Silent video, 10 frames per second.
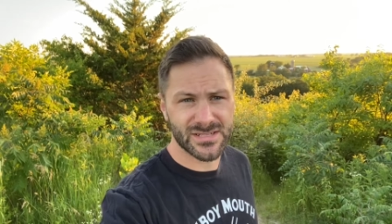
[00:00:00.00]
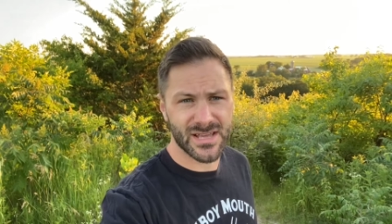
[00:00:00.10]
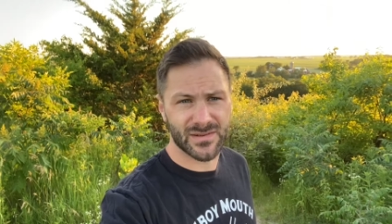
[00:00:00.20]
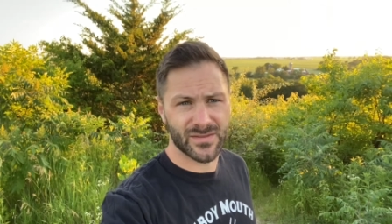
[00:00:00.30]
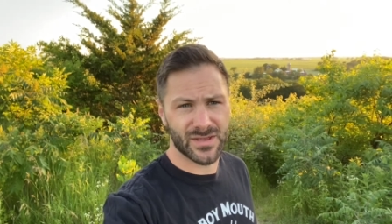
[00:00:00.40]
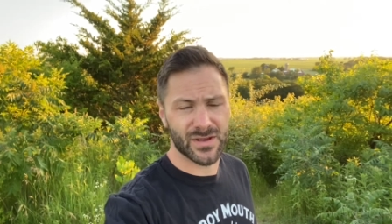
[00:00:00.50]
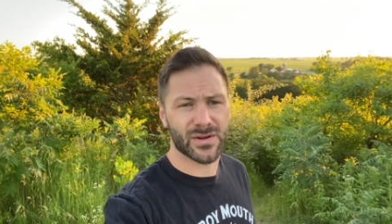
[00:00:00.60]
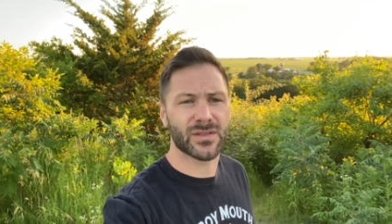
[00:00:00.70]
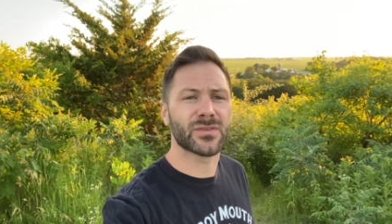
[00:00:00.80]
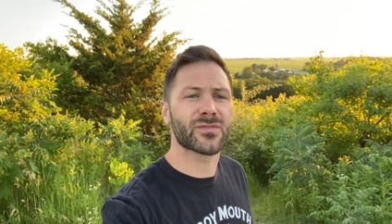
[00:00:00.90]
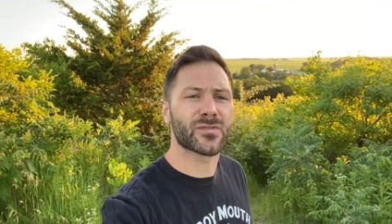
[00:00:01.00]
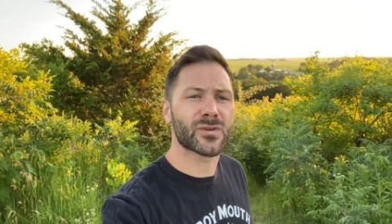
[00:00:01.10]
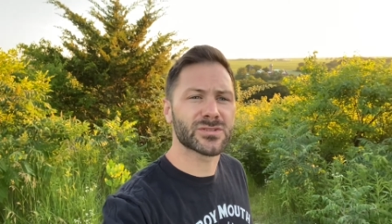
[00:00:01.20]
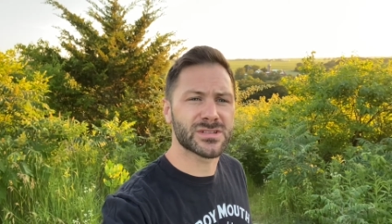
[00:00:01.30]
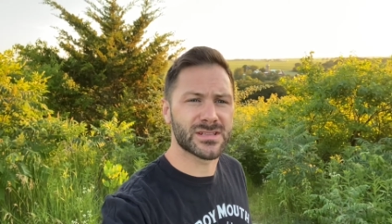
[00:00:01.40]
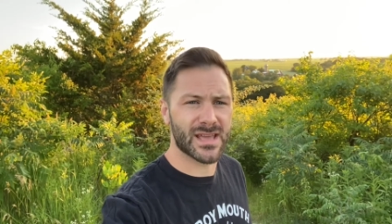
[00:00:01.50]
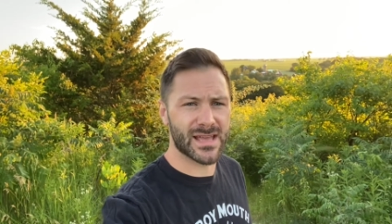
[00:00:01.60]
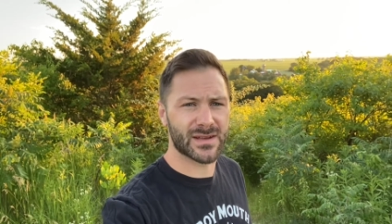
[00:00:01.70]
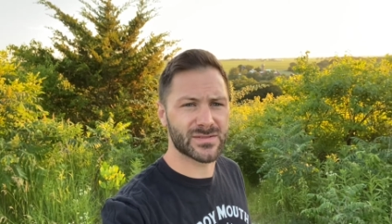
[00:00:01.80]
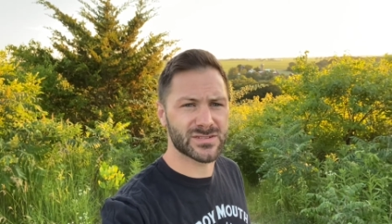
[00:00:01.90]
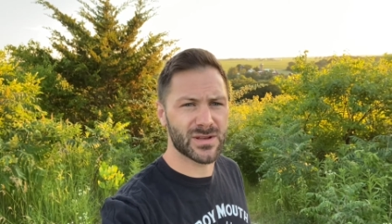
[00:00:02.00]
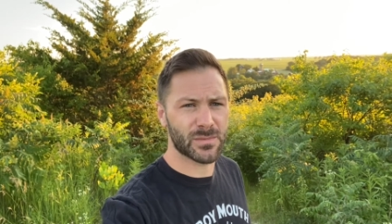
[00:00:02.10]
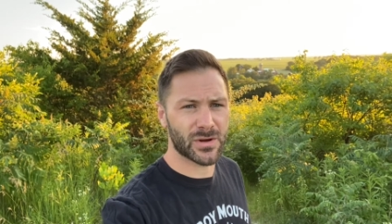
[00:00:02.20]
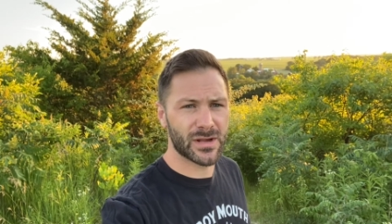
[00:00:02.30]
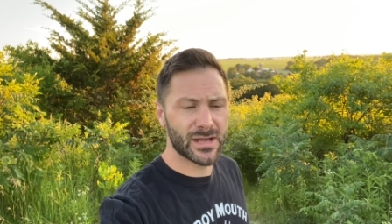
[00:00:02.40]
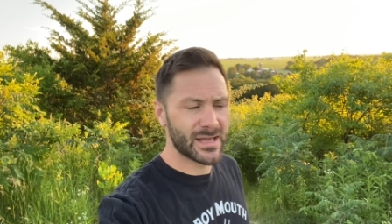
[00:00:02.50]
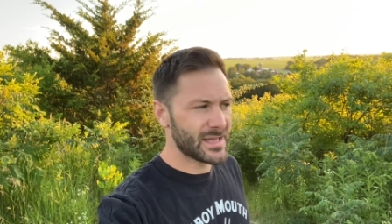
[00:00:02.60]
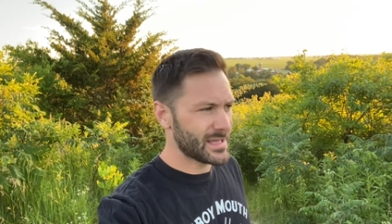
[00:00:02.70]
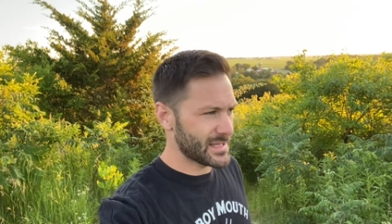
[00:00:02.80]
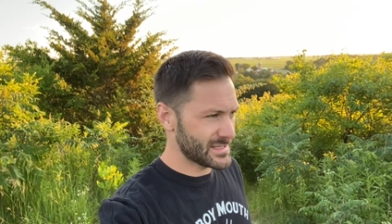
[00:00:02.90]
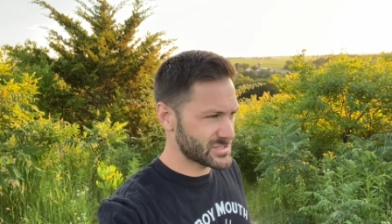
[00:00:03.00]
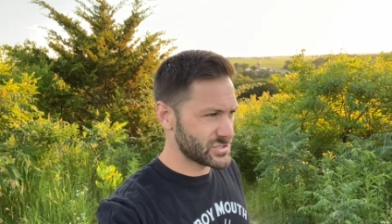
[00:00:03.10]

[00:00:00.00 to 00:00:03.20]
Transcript: day of the year and the first day of summer. It's